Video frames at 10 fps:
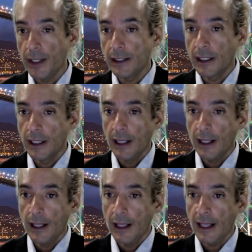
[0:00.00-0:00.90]
But
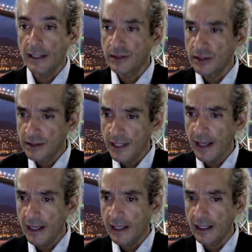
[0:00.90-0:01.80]
and
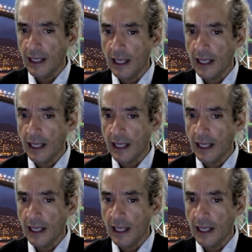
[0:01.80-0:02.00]
today,